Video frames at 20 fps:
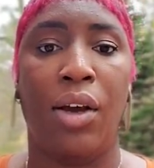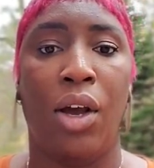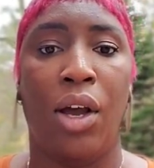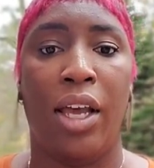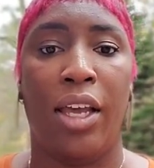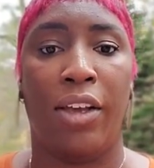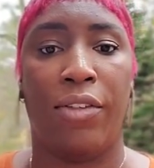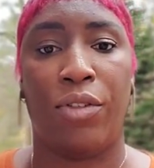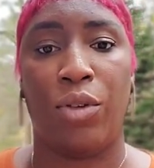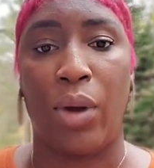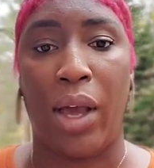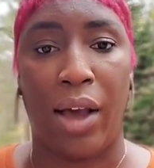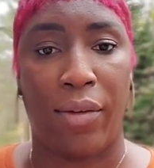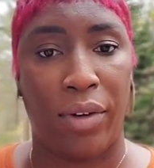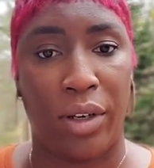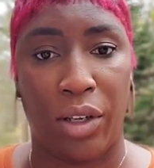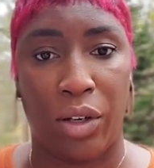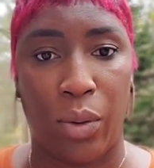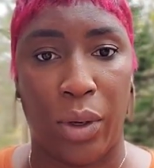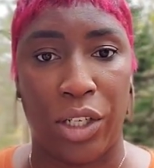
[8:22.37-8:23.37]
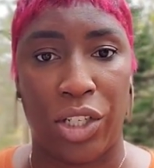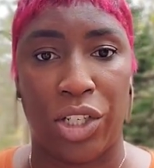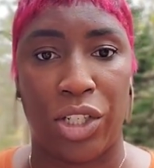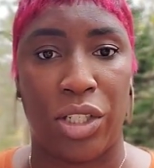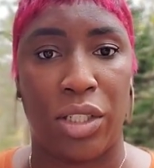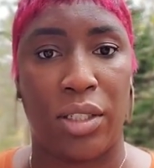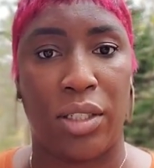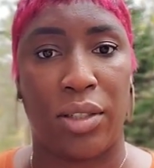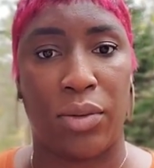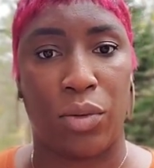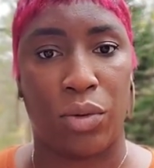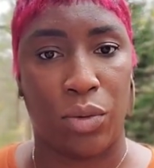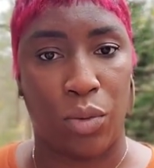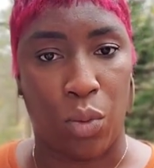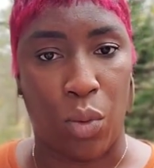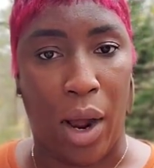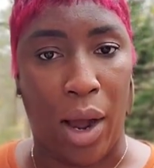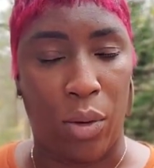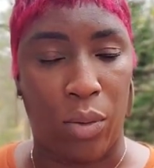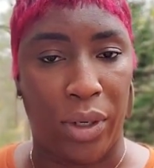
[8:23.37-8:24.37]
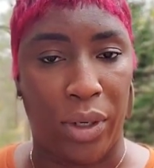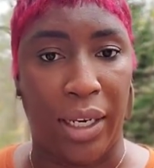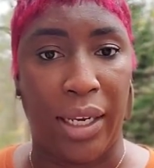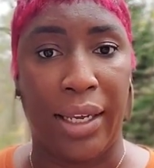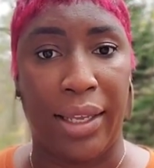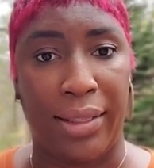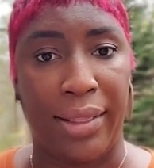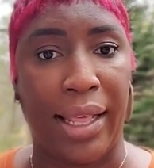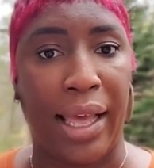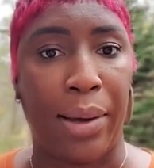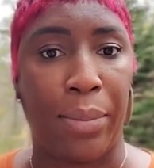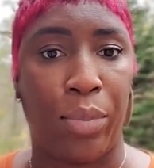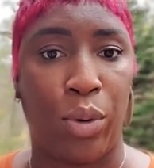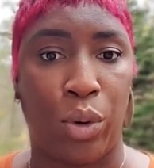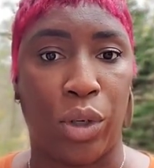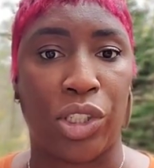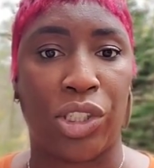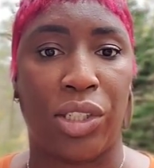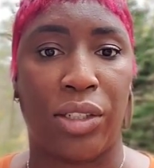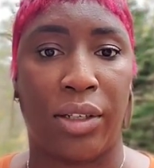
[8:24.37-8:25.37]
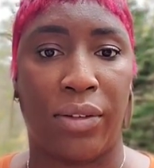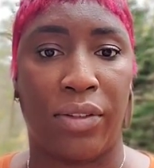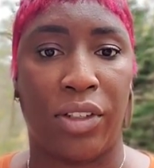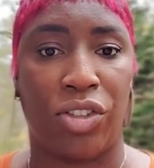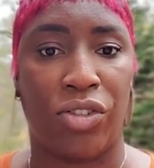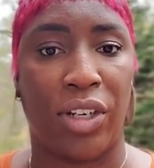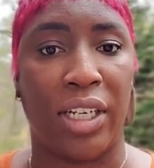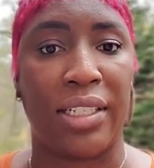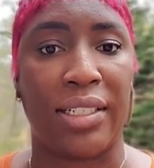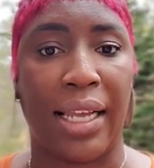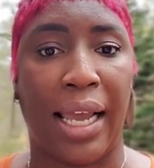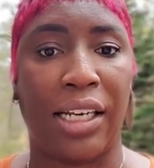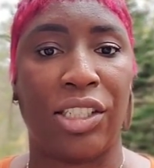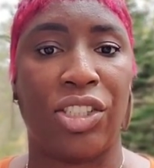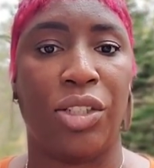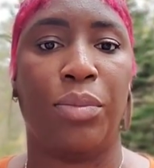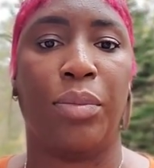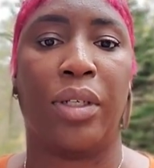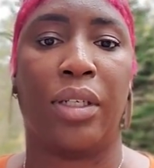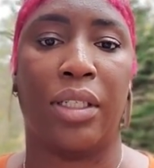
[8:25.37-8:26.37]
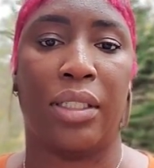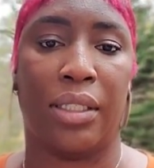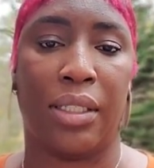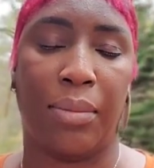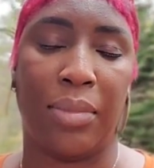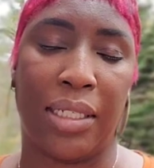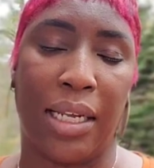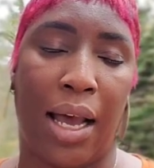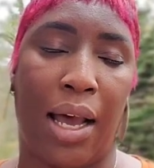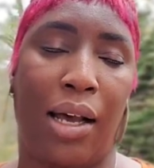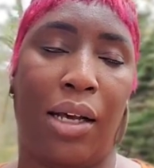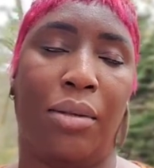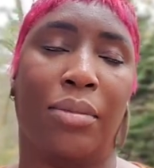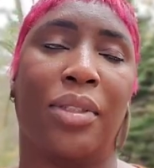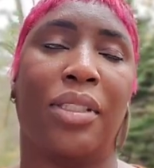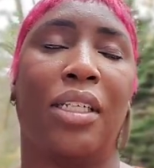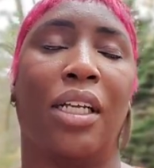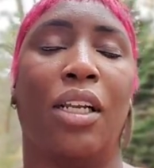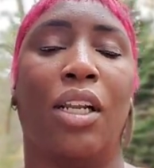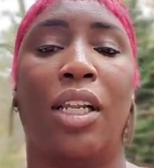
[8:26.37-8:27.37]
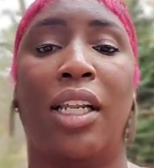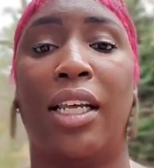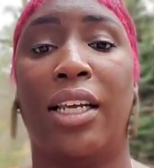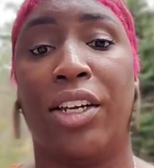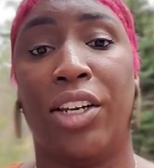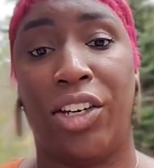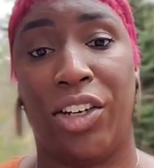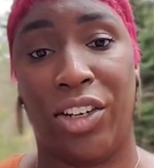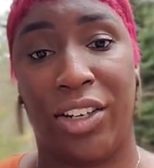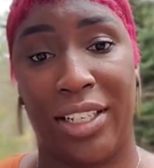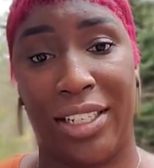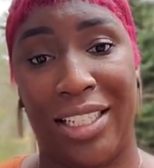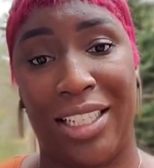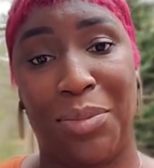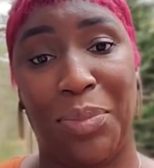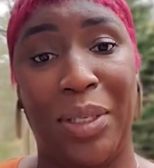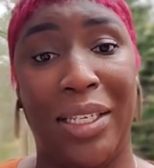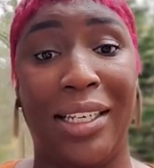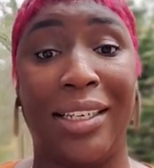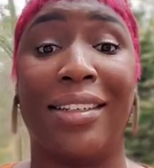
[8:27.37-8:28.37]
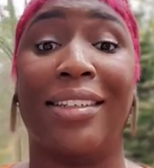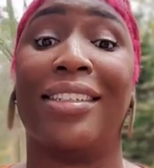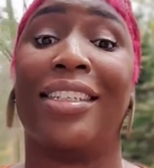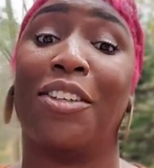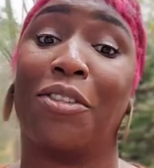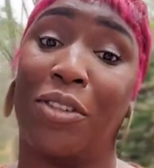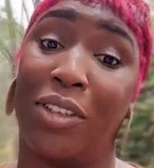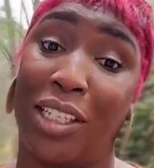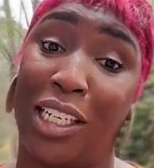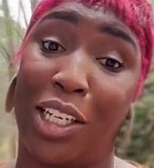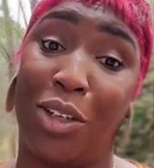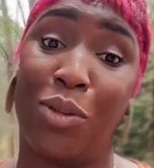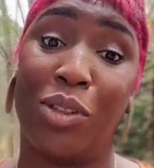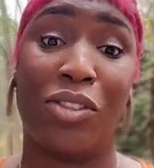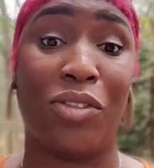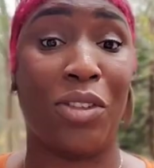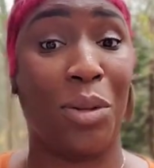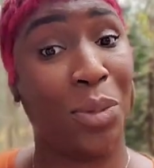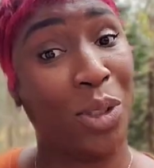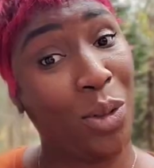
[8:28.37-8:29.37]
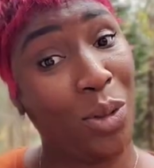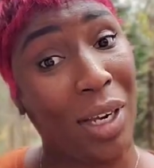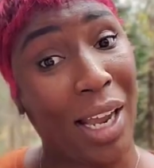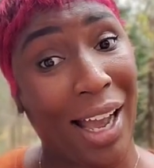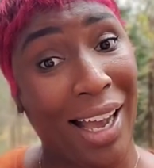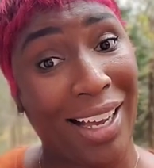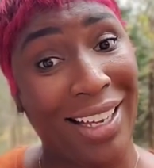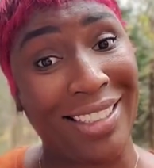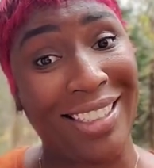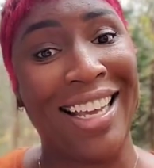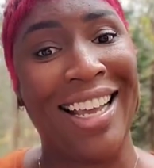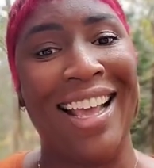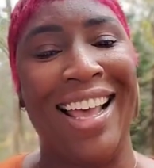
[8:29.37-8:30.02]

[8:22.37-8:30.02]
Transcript: if you have any questions while we're in that portion of the transaction, because sometimes the lender is speaking a different language from you guys,